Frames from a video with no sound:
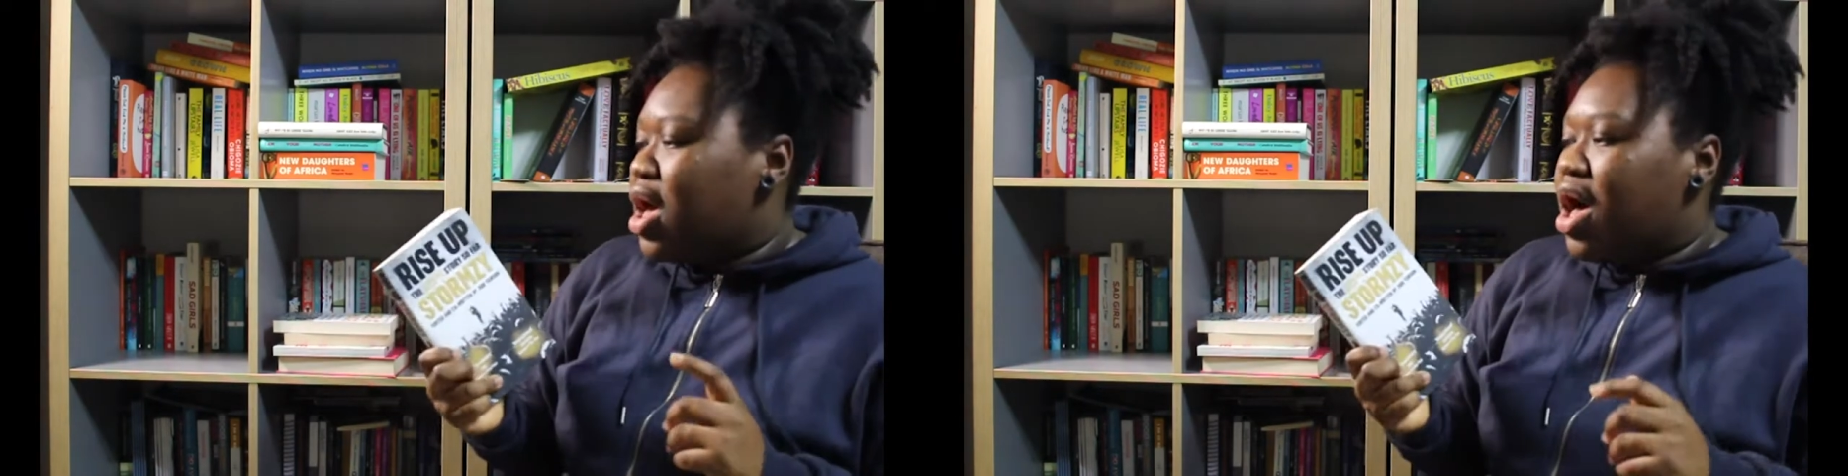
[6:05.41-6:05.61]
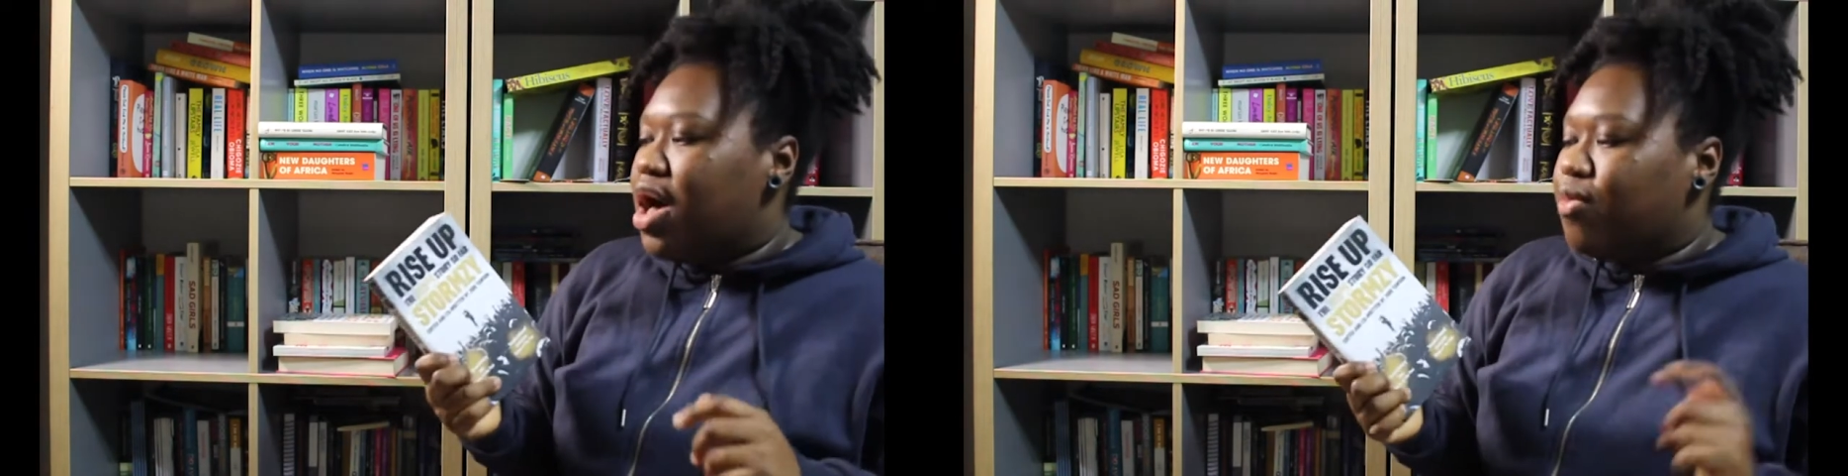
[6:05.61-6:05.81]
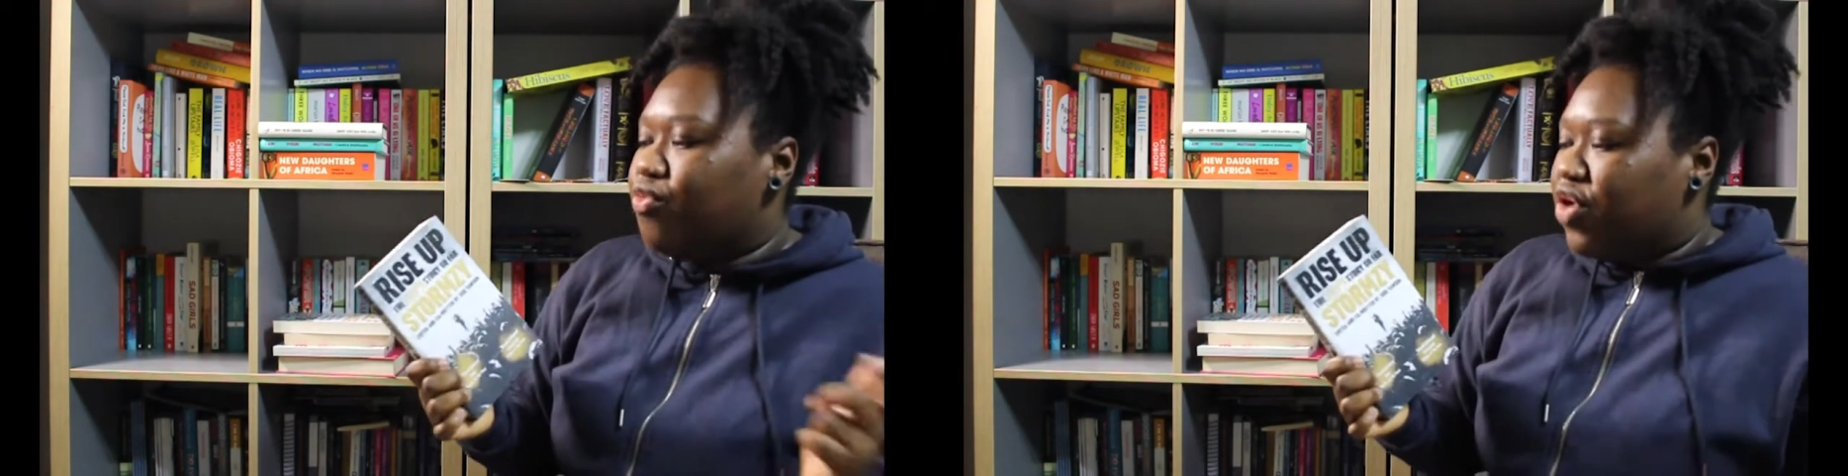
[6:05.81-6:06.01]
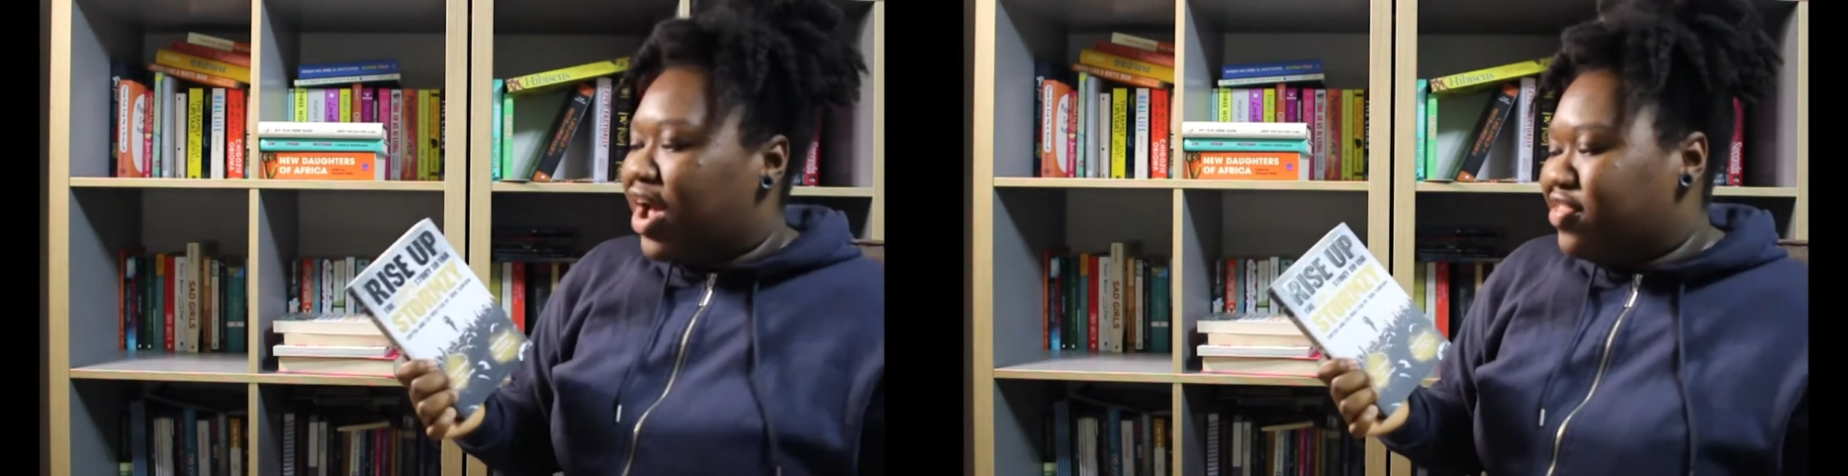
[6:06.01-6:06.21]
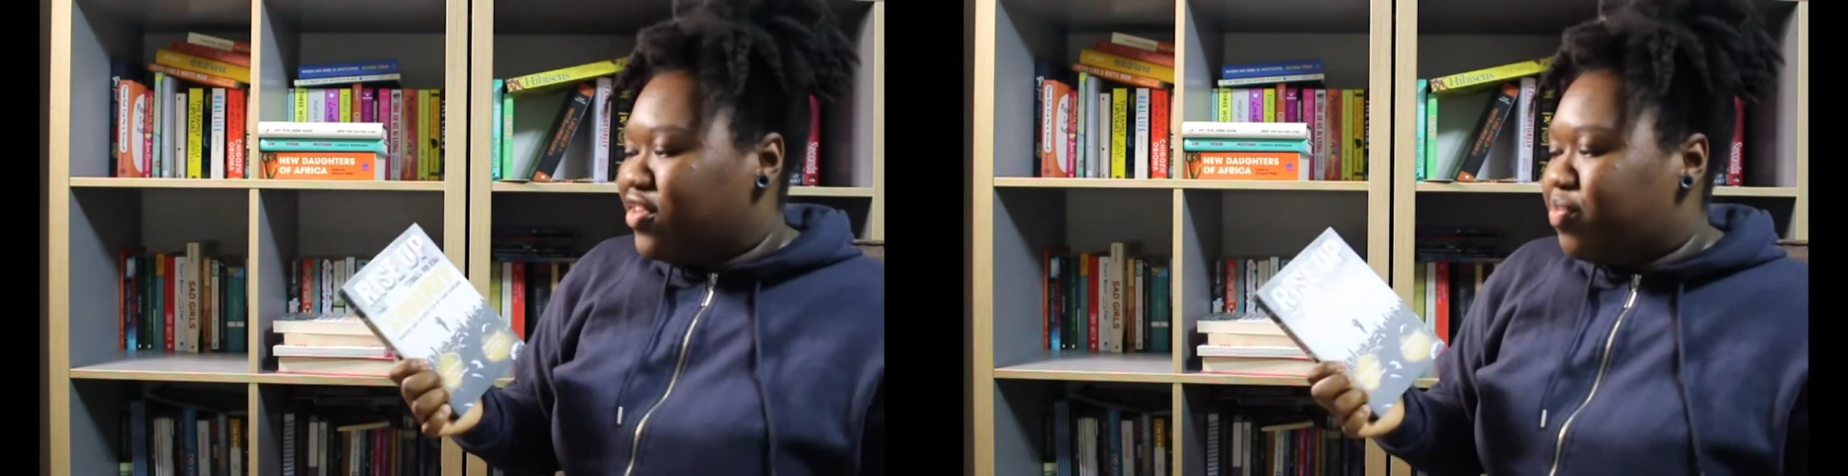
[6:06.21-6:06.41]

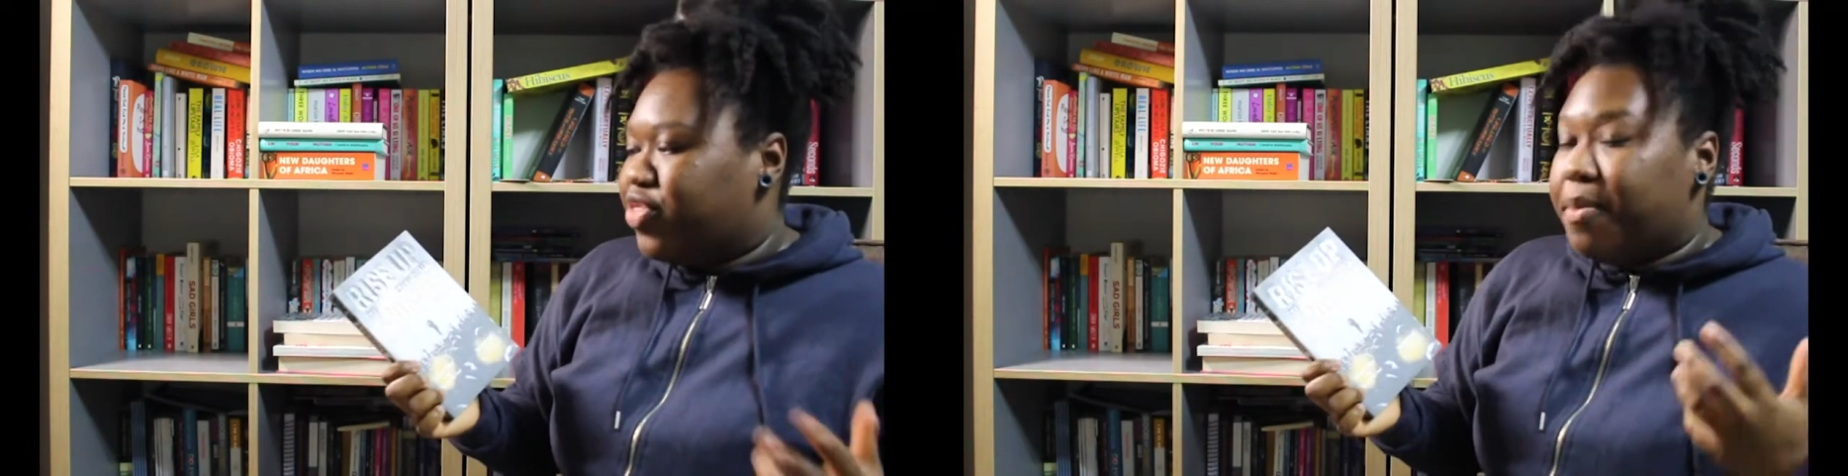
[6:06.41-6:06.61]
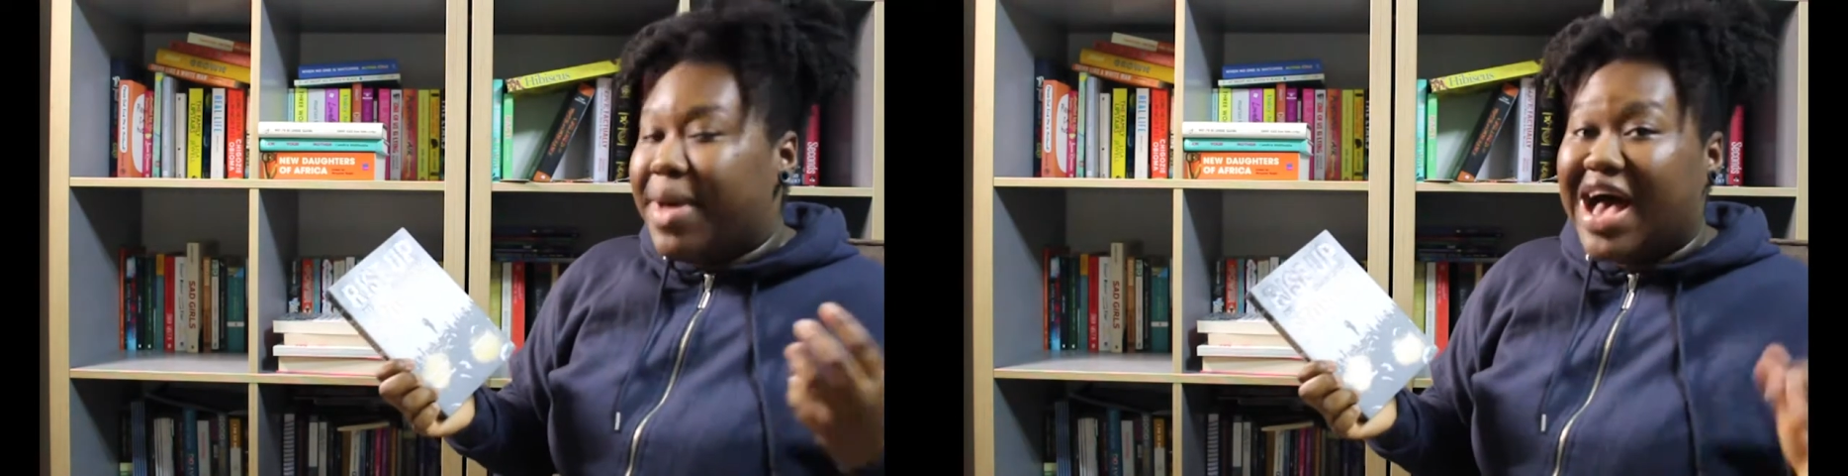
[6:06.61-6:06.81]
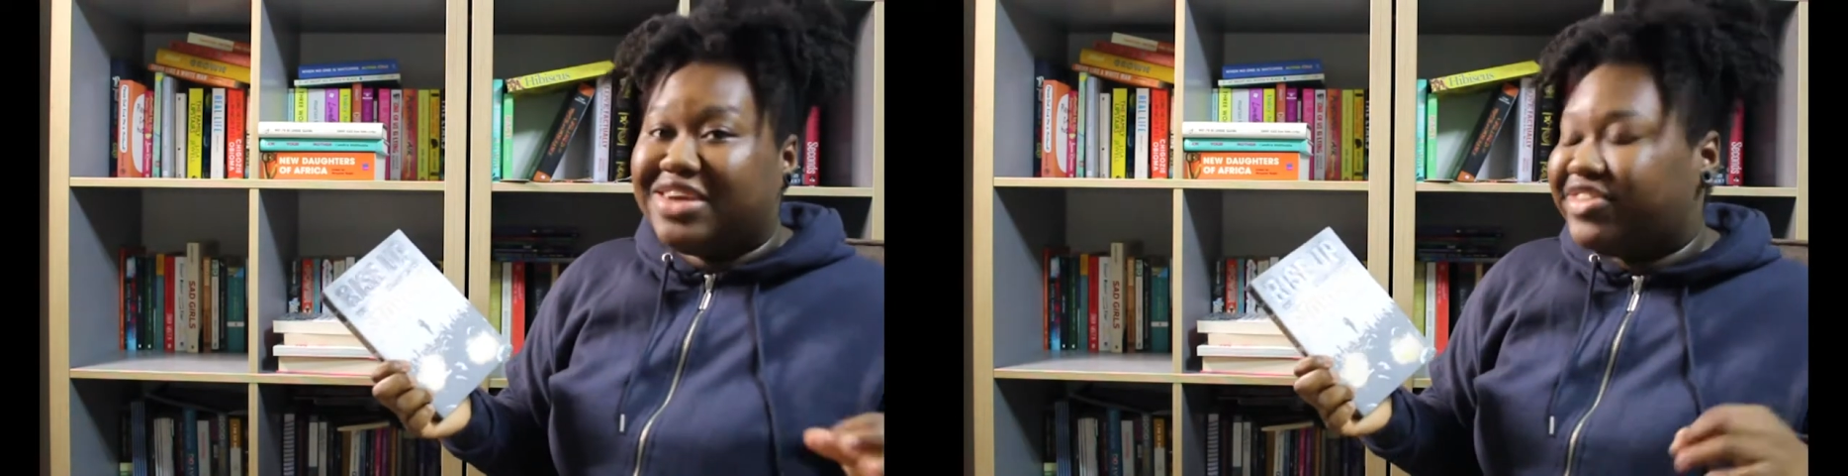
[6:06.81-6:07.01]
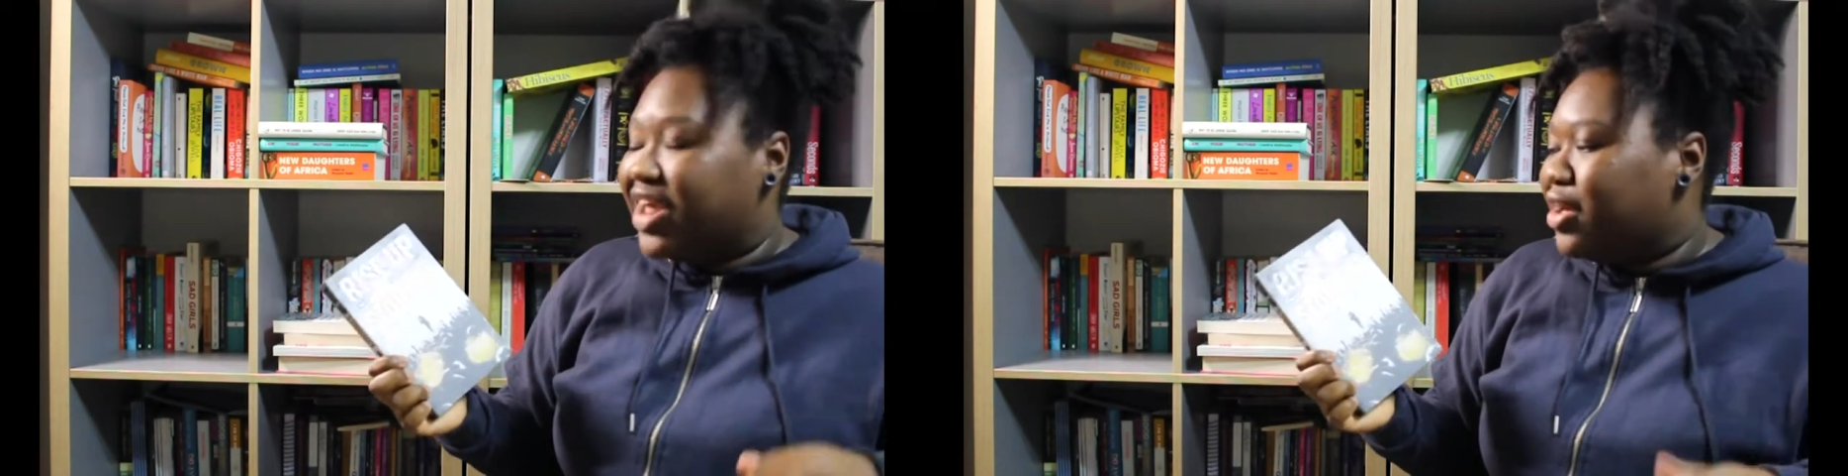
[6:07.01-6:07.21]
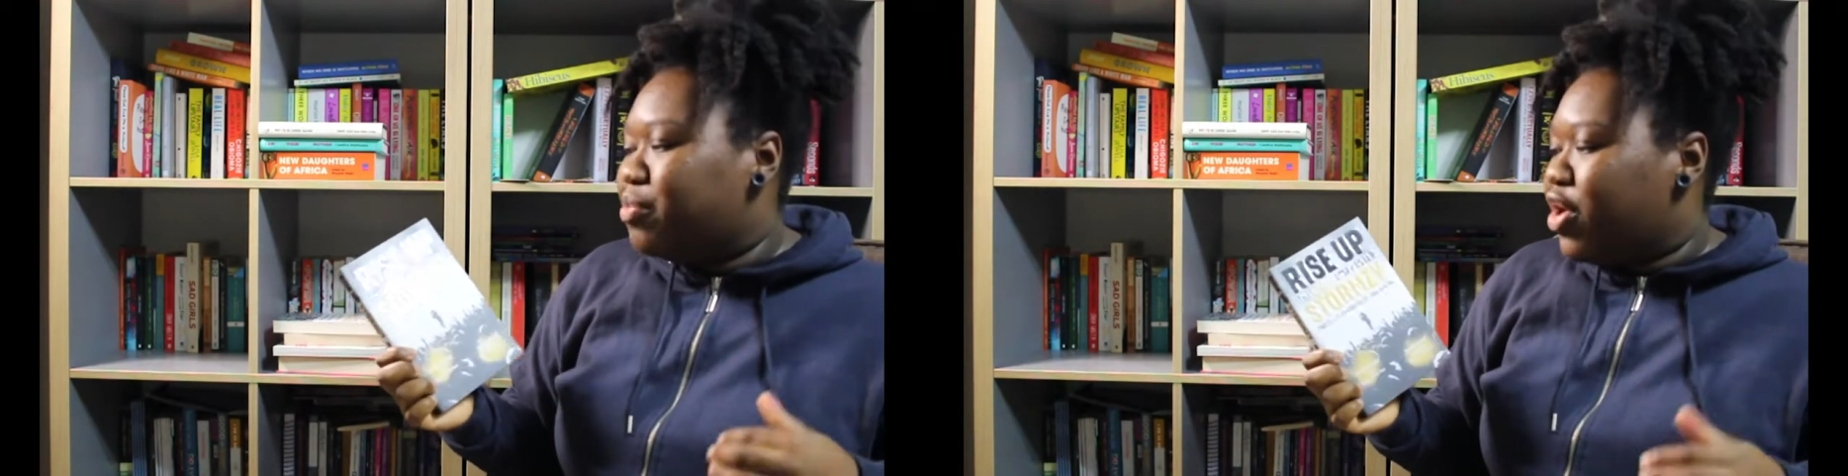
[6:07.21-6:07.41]
Rise Up, the
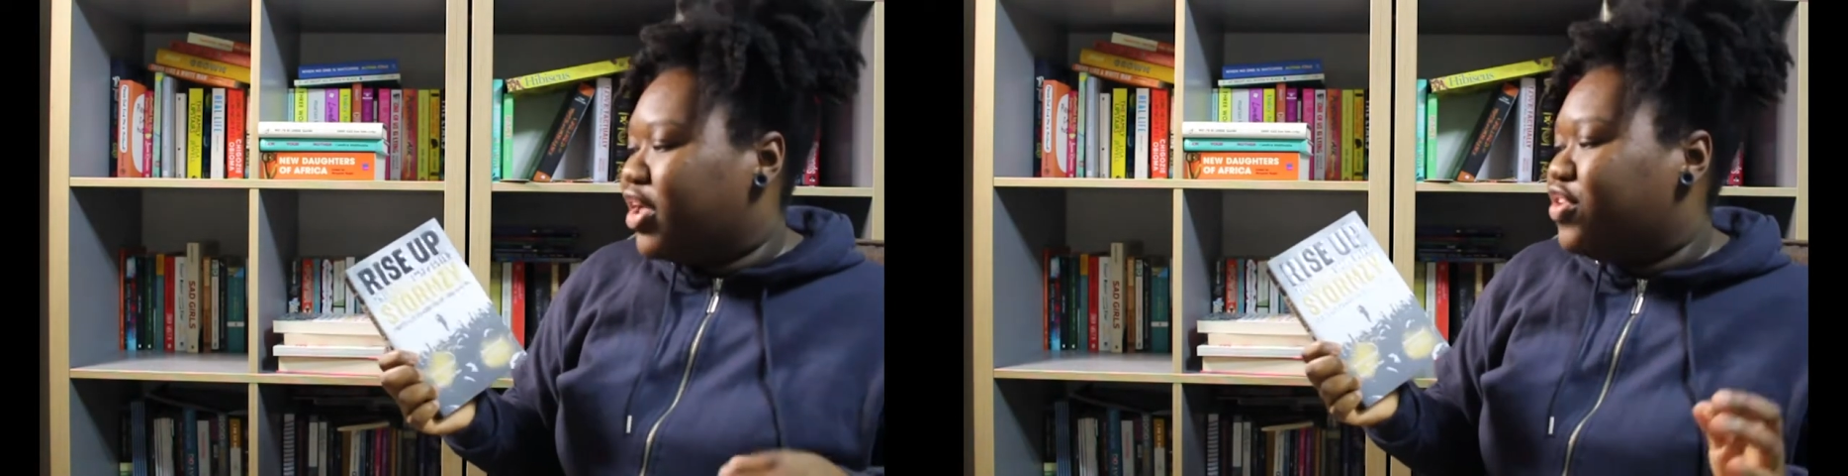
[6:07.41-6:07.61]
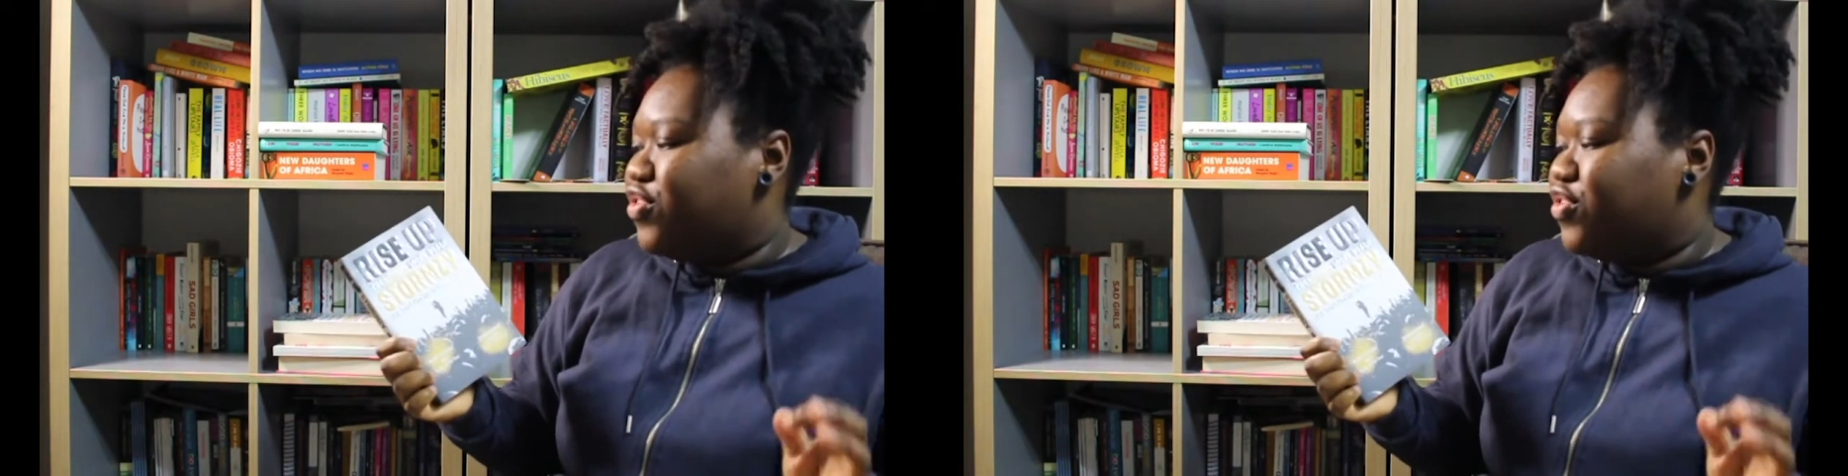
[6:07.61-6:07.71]
hashtag Merky